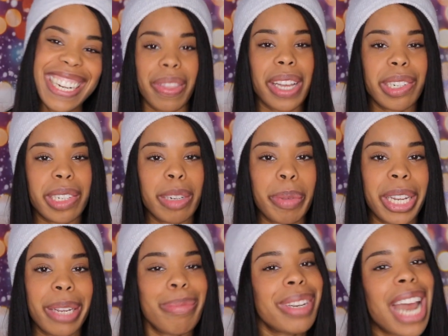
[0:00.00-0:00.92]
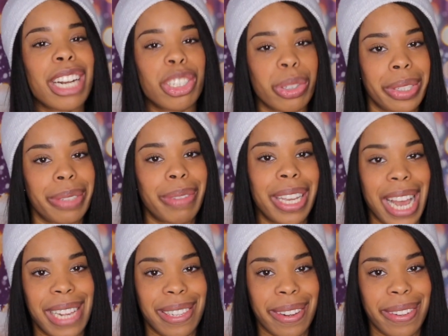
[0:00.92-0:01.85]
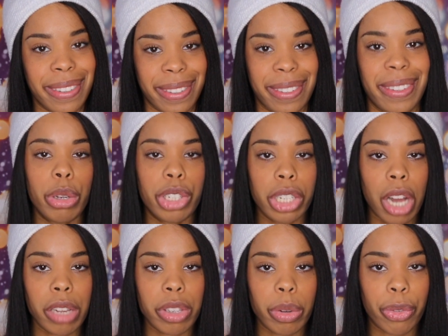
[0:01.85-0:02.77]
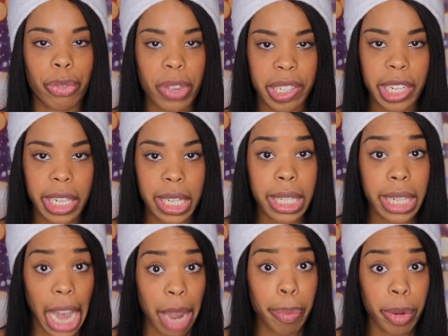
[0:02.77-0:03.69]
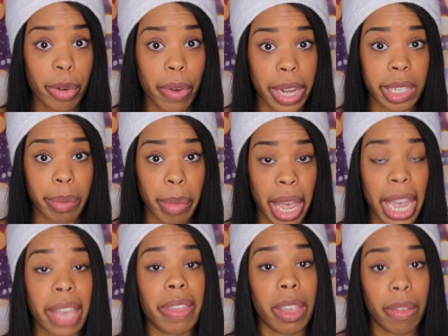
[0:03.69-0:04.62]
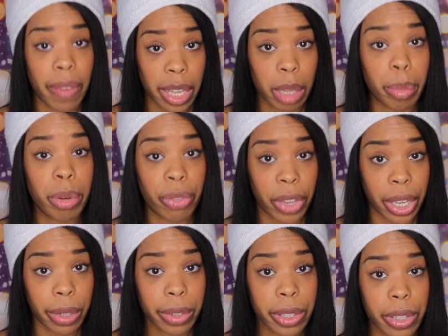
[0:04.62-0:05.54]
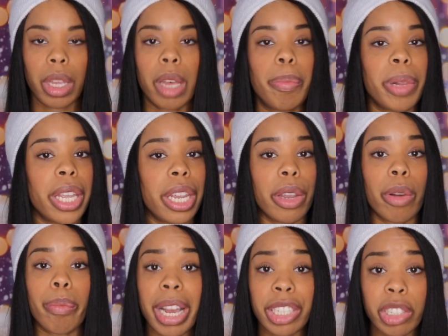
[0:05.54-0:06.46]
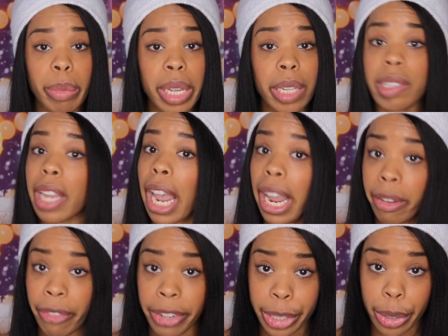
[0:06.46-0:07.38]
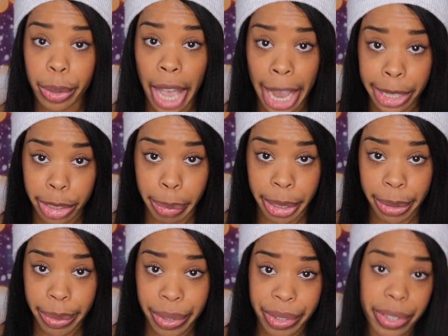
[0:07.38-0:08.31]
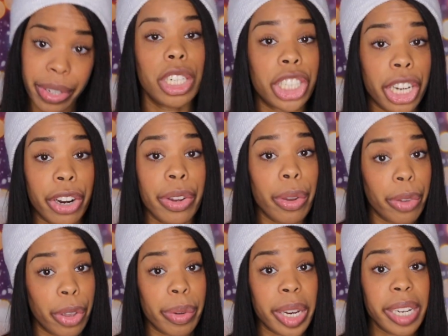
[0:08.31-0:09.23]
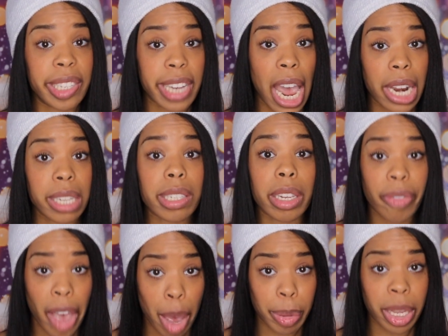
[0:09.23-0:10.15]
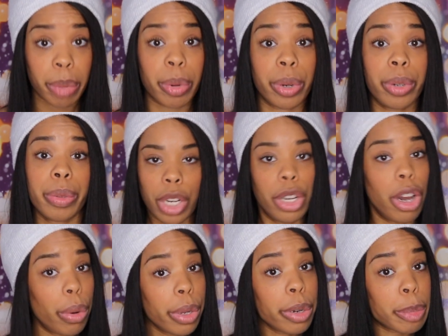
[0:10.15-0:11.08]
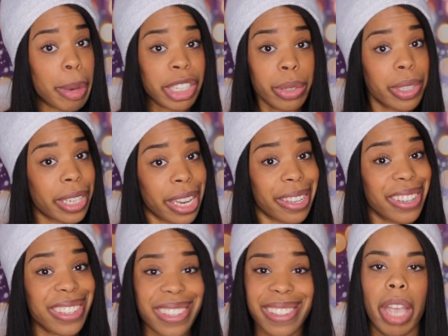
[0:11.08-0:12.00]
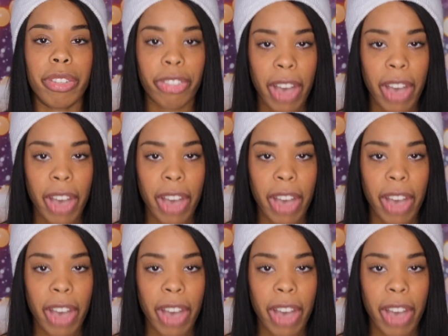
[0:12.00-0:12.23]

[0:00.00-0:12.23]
They should be natural in essence. You should also physically type your resume in the available fields, complete your measurements and physical attributes, share your union status if applicable, note your special skills, and